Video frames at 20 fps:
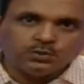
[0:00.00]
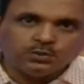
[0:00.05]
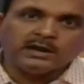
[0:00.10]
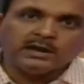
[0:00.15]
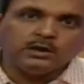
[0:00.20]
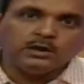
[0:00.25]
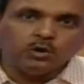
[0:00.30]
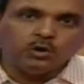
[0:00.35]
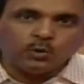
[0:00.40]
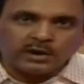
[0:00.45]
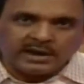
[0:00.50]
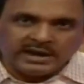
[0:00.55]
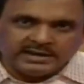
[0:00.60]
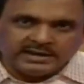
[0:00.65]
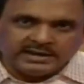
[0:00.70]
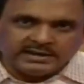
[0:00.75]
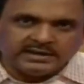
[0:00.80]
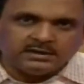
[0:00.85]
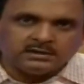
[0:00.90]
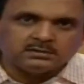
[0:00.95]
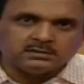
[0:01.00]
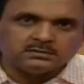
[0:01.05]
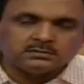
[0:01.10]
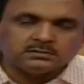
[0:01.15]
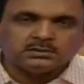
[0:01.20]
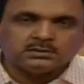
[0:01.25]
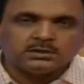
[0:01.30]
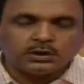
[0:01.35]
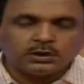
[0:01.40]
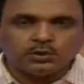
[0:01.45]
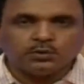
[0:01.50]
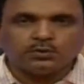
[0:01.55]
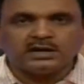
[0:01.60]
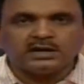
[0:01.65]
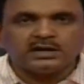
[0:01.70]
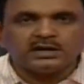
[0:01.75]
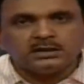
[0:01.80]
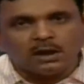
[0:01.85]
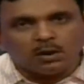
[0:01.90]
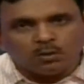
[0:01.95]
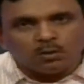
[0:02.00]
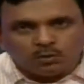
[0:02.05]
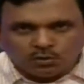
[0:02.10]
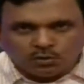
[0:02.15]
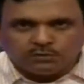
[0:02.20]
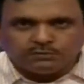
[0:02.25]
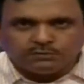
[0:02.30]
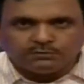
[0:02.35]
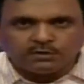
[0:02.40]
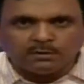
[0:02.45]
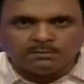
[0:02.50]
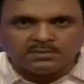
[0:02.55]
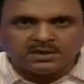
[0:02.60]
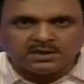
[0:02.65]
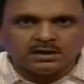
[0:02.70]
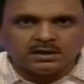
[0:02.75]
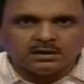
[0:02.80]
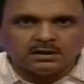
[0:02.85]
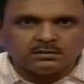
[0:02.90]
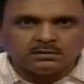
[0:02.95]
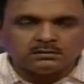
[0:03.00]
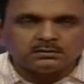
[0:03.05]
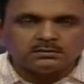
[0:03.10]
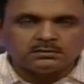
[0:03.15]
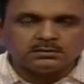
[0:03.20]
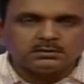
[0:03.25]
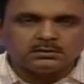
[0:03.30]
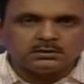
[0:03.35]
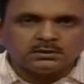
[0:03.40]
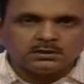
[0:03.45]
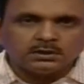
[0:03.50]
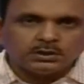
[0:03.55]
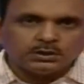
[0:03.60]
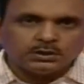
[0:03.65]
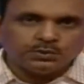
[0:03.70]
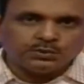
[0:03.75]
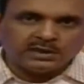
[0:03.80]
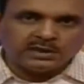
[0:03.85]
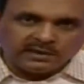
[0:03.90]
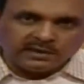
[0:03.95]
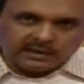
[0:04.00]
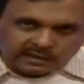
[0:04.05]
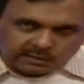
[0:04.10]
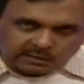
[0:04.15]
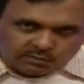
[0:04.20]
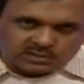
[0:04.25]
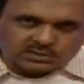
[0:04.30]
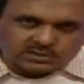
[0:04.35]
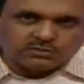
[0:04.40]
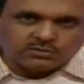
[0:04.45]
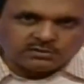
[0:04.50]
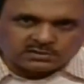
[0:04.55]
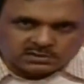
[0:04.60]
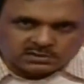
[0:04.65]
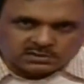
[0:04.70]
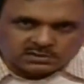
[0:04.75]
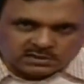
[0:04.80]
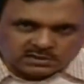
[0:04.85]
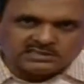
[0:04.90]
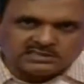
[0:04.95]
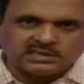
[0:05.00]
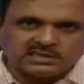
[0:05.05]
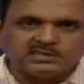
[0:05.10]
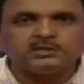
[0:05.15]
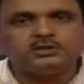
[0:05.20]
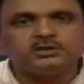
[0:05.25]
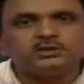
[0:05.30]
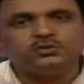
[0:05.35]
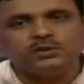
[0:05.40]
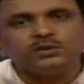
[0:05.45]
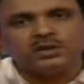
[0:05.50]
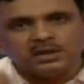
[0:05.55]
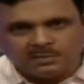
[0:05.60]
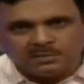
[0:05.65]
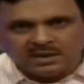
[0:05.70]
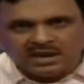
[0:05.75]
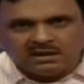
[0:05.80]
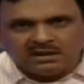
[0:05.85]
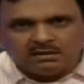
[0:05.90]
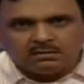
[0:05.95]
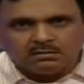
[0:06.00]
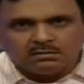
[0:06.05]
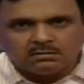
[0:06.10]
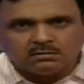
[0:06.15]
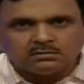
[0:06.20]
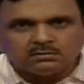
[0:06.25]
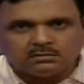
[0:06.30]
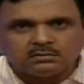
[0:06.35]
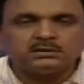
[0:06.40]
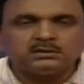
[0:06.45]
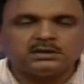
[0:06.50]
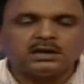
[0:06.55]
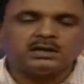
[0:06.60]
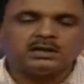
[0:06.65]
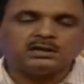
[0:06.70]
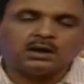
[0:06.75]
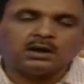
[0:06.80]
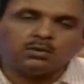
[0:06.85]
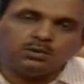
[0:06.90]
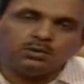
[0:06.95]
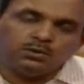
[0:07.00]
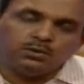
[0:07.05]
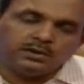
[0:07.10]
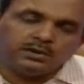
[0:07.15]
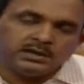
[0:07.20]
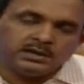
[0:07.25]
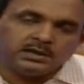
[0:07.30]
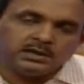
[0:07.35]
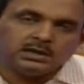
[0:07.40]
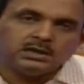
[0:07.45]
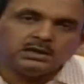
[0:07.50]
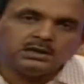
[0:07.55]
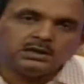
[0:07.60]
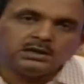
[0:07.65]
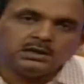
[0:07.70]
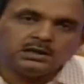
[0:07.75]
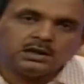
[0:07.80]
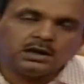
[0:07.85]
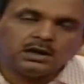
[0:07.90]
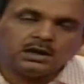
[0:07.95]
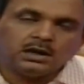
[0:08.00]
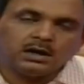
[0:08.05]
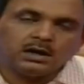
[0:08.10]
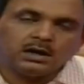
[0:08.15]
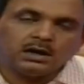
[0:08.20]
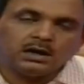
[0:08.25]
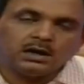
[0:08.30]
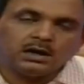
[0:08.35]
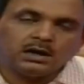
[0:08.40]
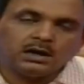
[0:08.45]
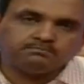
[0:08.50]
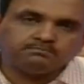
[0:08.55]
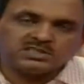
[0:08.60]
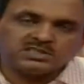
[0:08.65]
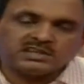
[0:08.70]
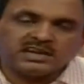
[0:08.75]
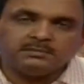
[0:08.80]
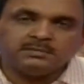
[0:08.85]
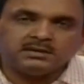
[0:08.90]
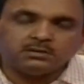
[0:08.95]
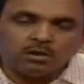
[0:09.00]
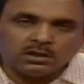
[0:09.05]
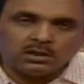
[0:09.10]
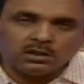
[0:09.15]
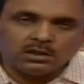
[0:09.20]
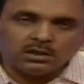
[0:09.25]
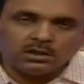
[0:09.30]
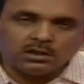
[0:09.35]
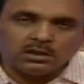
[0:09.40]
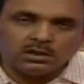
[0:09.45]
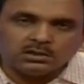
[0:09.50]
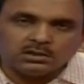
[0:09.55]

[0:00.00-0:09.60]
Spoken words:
You can locate it, you can download from there, you can request your study center to email the downloaded assignment